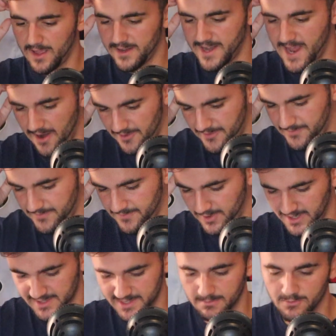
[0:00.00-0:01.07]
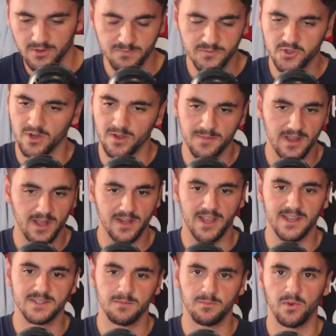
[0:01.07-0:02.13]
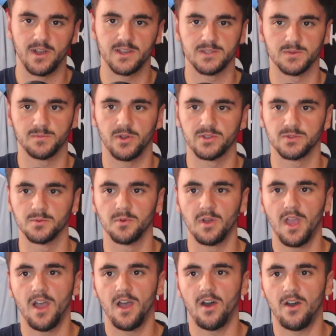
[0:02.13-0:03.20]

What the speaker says: Now, like I said, I'm going to try being as unbiased as possible.